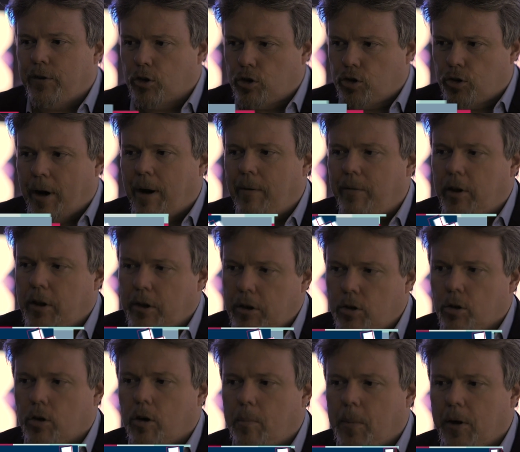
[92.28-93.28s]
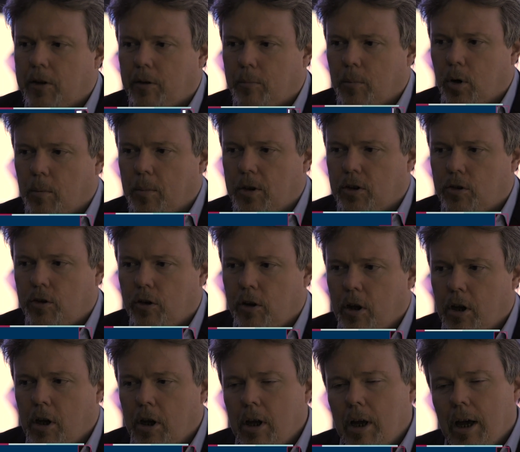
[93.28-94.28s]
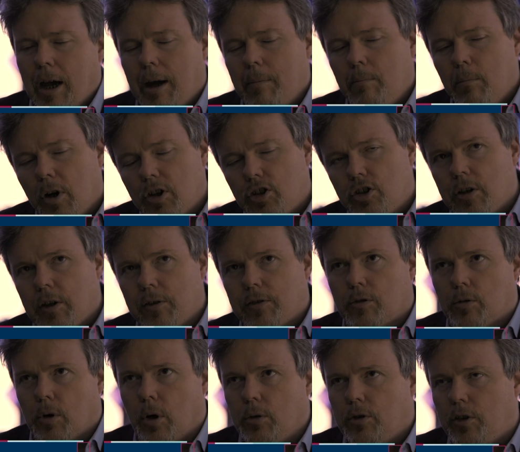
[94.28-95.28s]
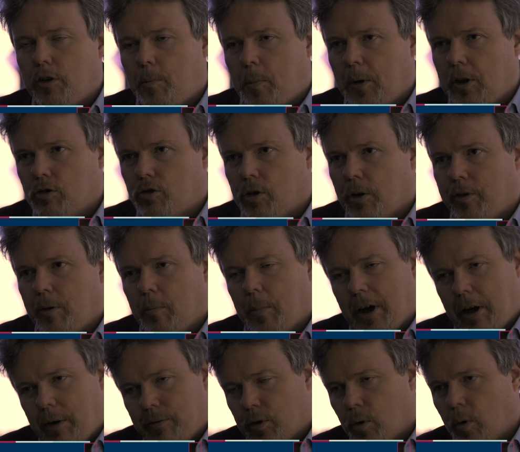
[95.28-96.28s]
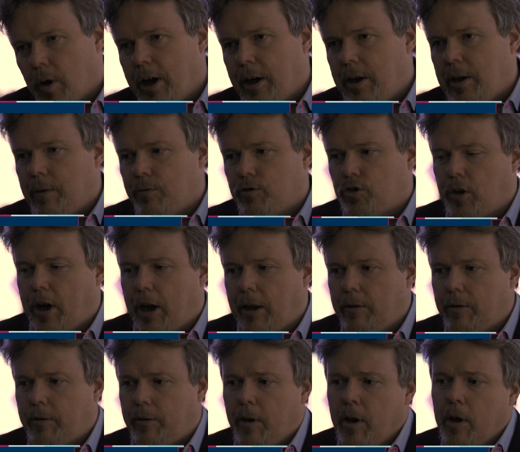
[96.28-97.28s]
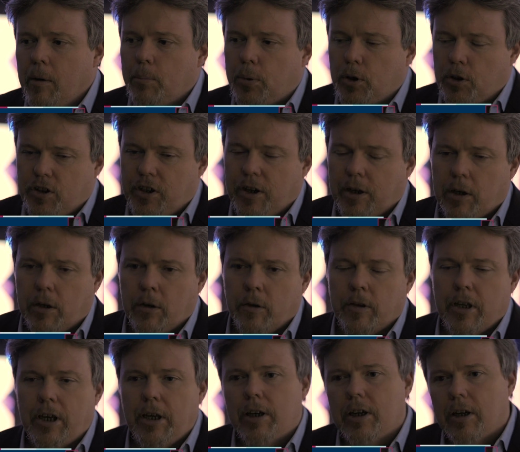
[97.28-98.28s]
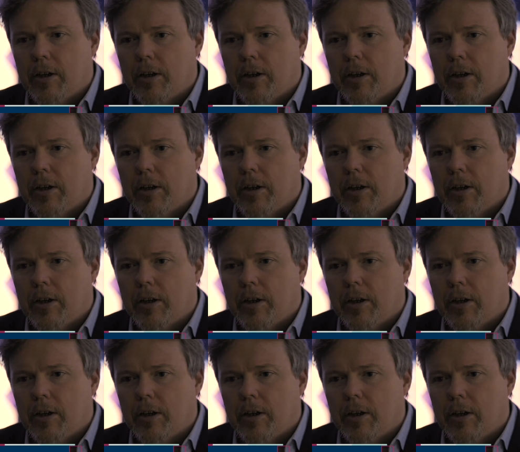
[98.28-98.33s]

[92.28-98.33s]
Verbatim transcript: for travel in Europe at the moment. And much of this growth is being driven by a variety of trends, particularly